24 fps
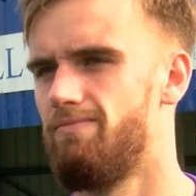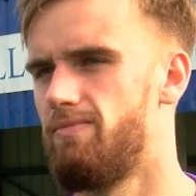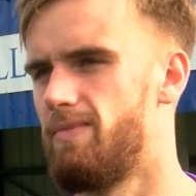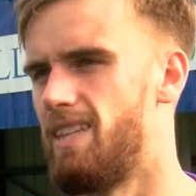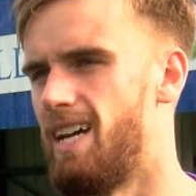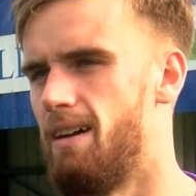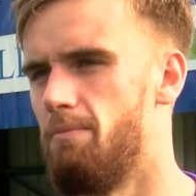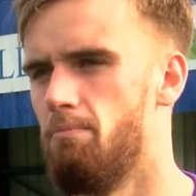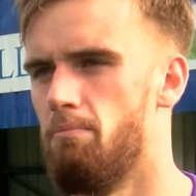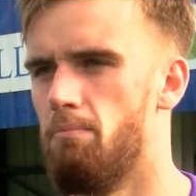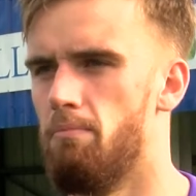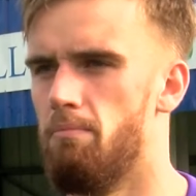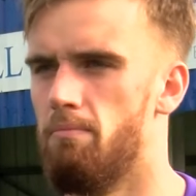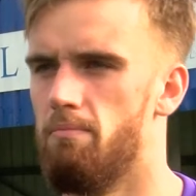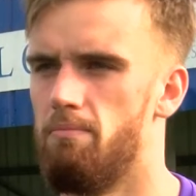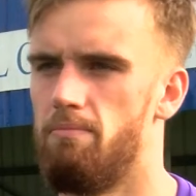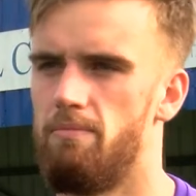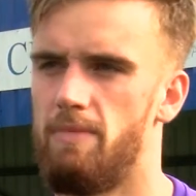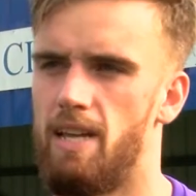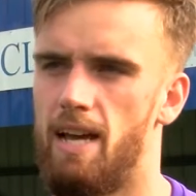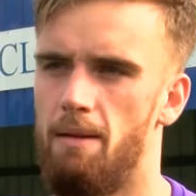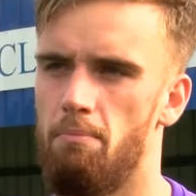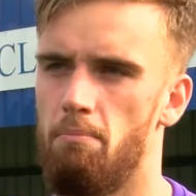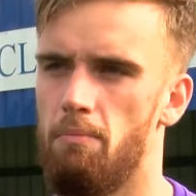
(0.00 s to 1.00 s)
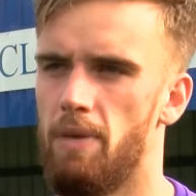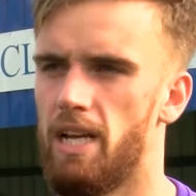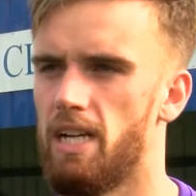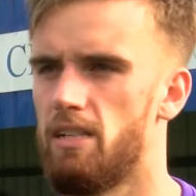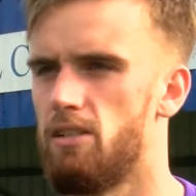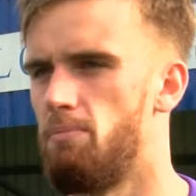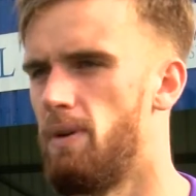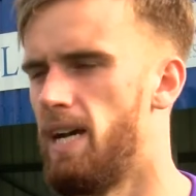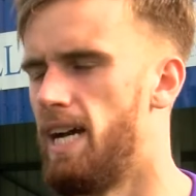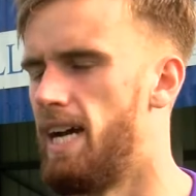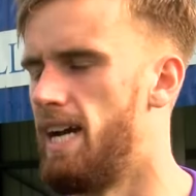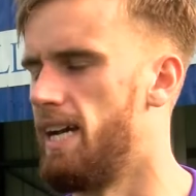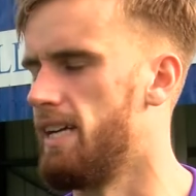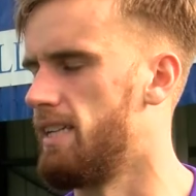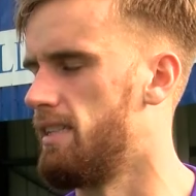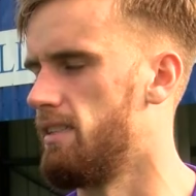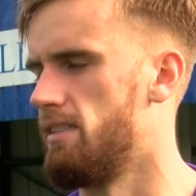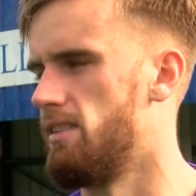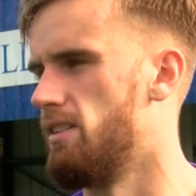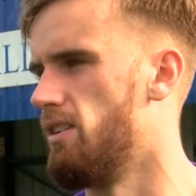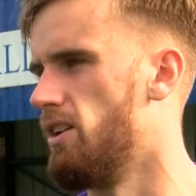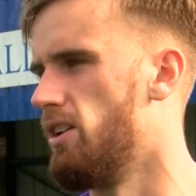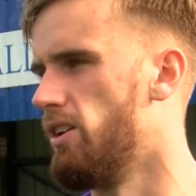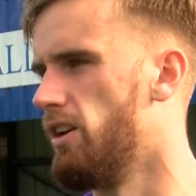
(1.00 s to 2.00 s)
that that mixed bag
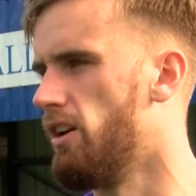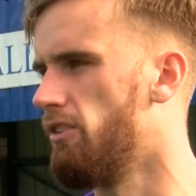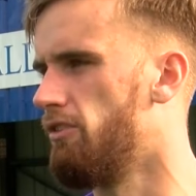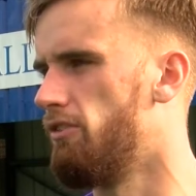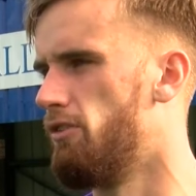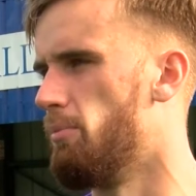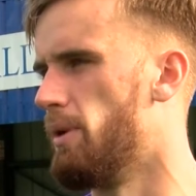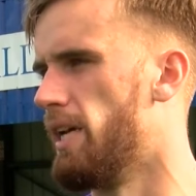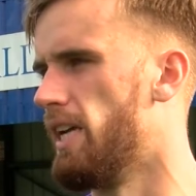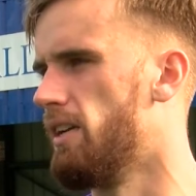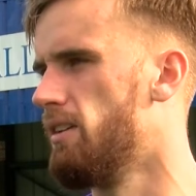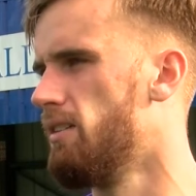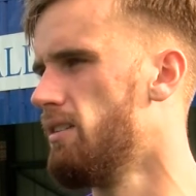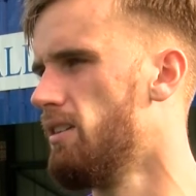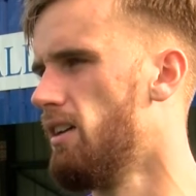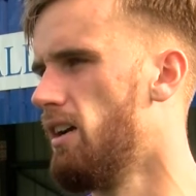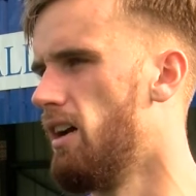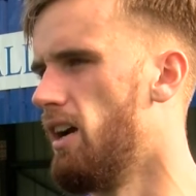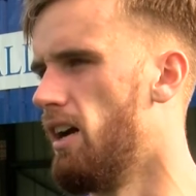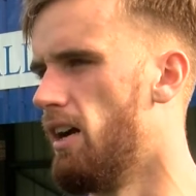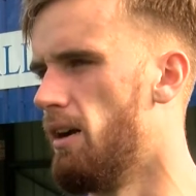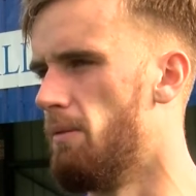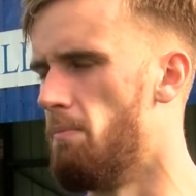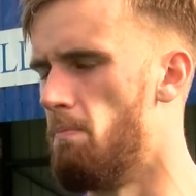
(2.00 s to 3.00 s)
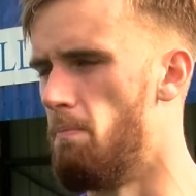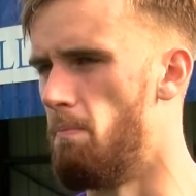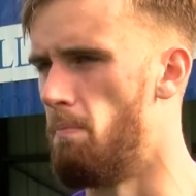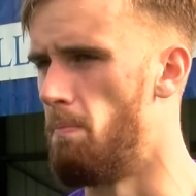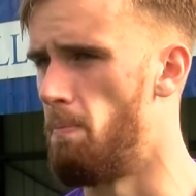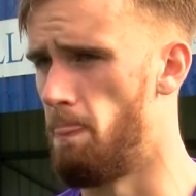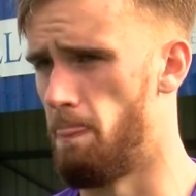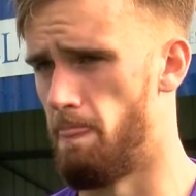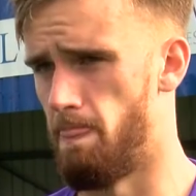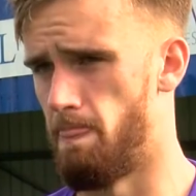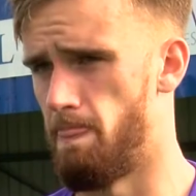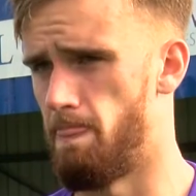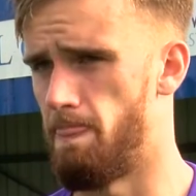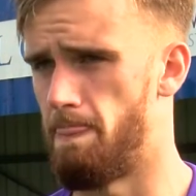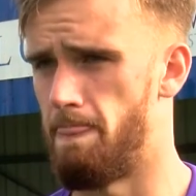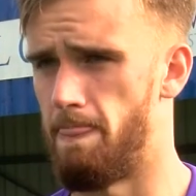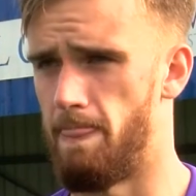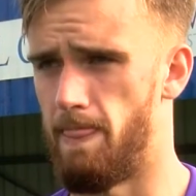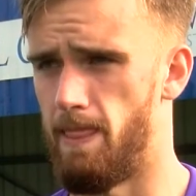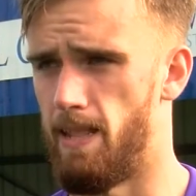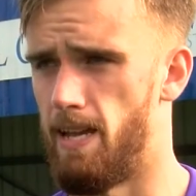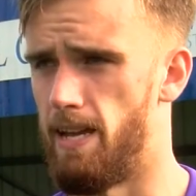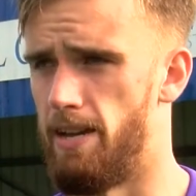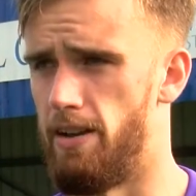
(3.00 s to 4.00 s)
isn't enough for me. Um,
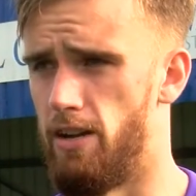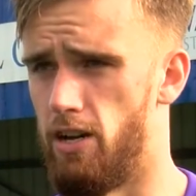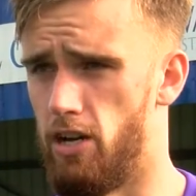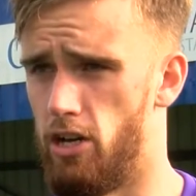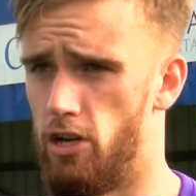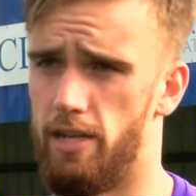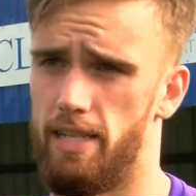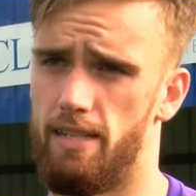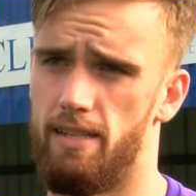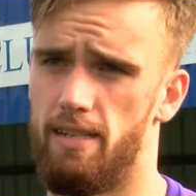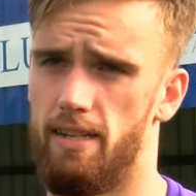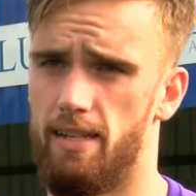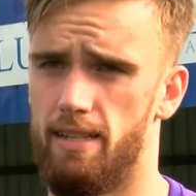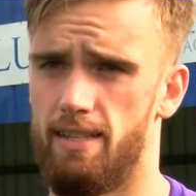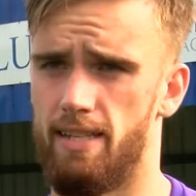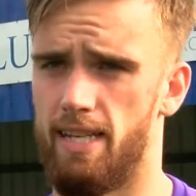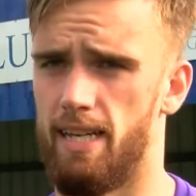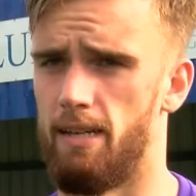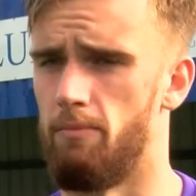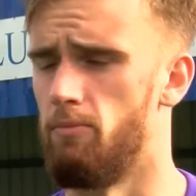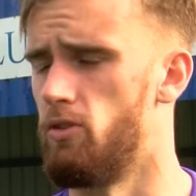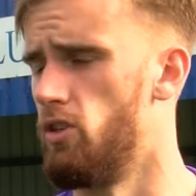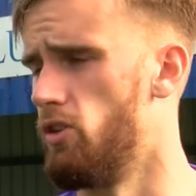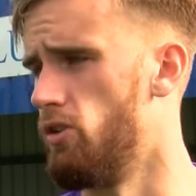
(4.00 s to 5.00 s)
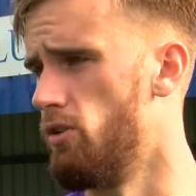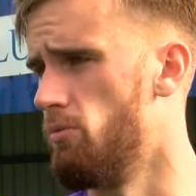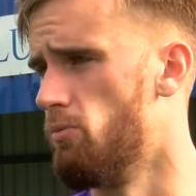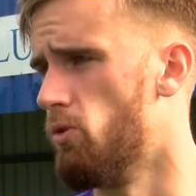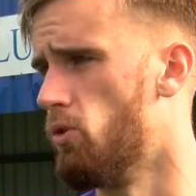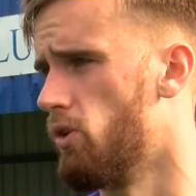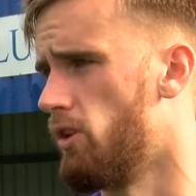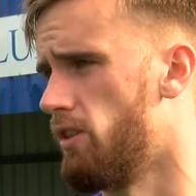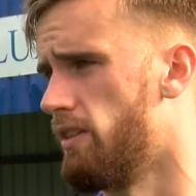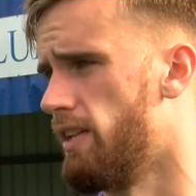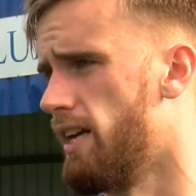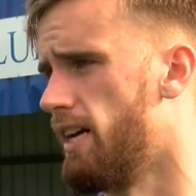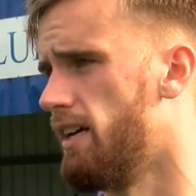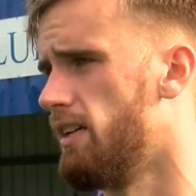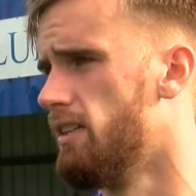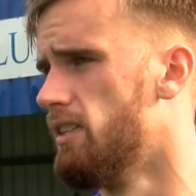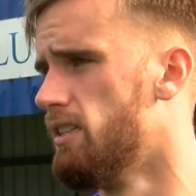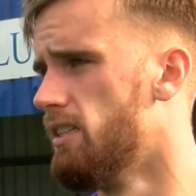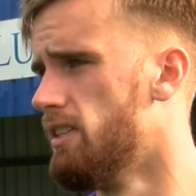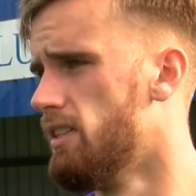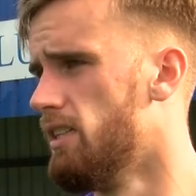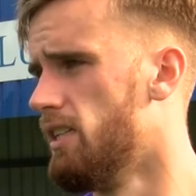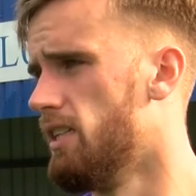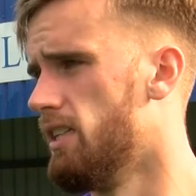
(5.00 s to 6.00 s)
and I owe it to the team to do more than that.
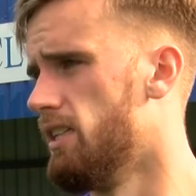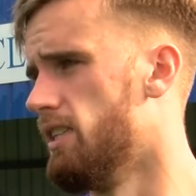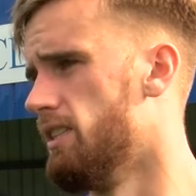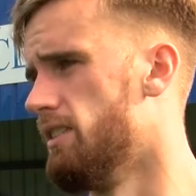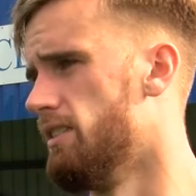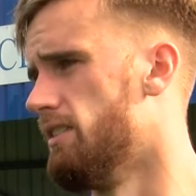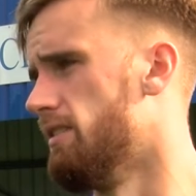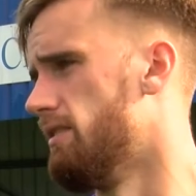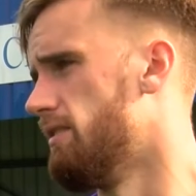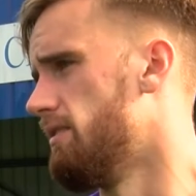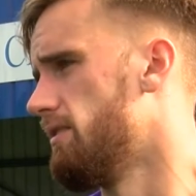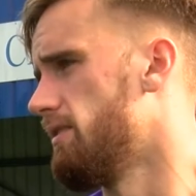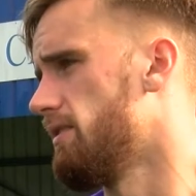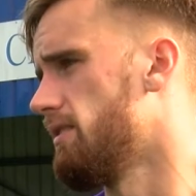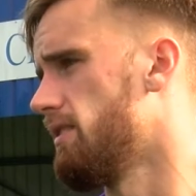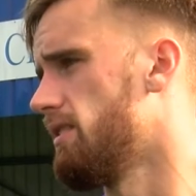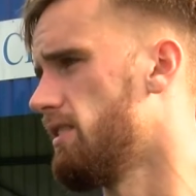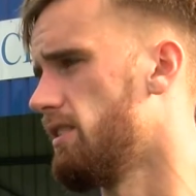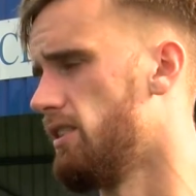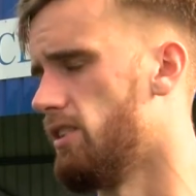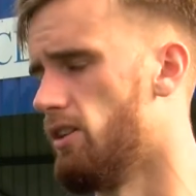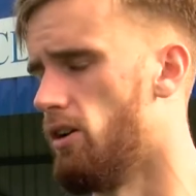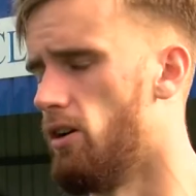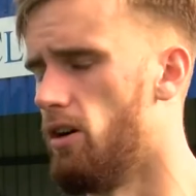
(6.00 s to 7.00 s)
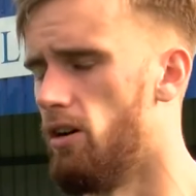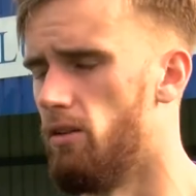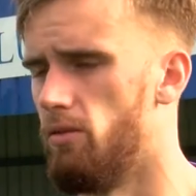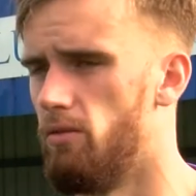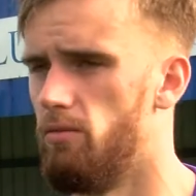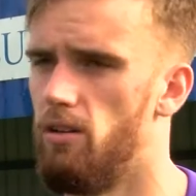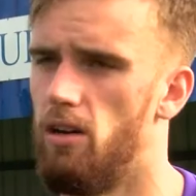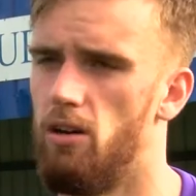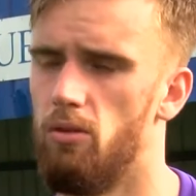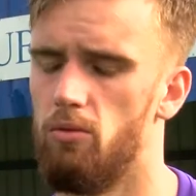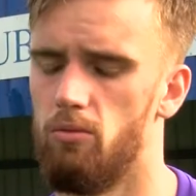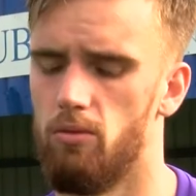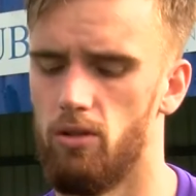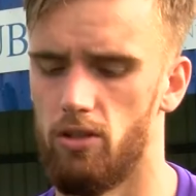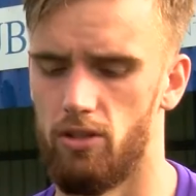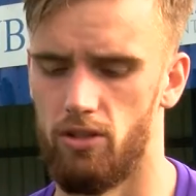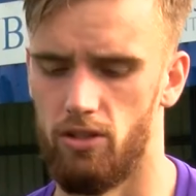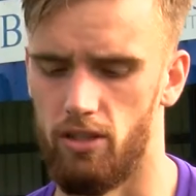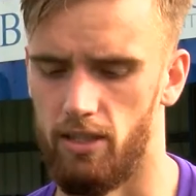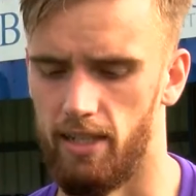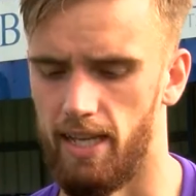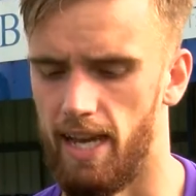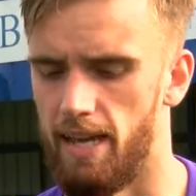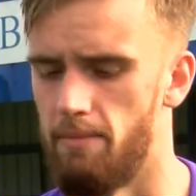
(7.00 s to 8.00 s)
And you know, I'll, I'll
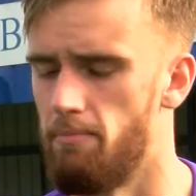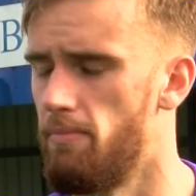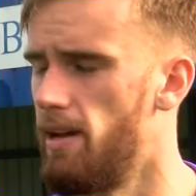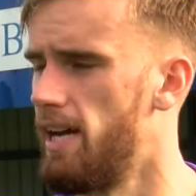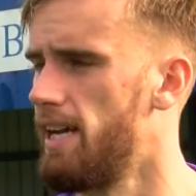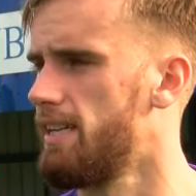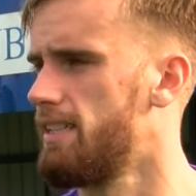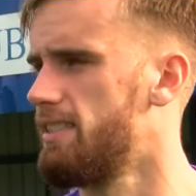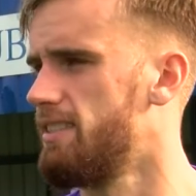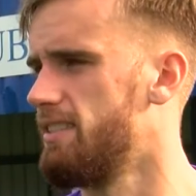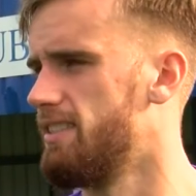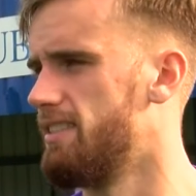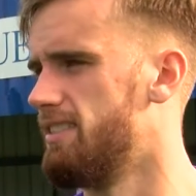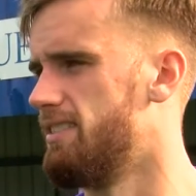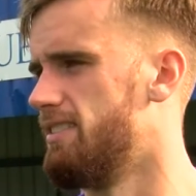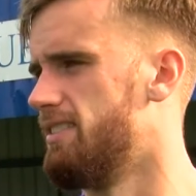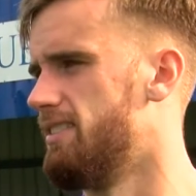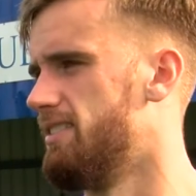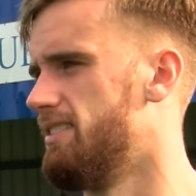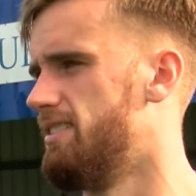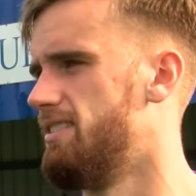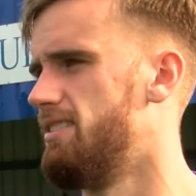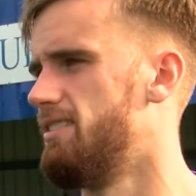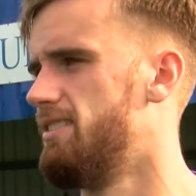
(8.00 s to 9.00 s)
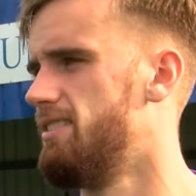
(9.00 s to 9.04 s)
watch the game back and